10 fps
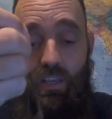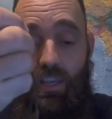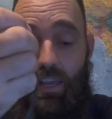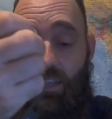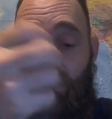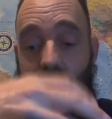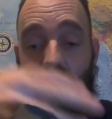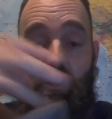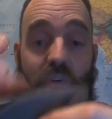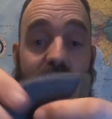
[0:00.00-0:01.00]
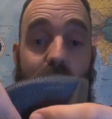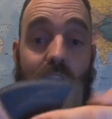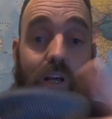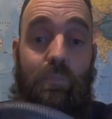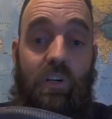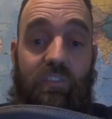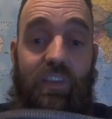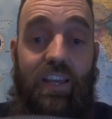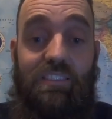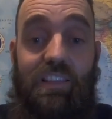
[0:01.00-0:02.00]
And some of them are a lot more
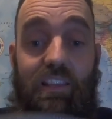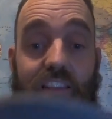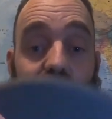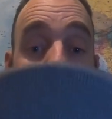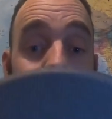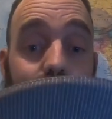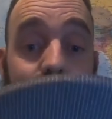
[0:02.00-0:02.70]
advanced, like this one.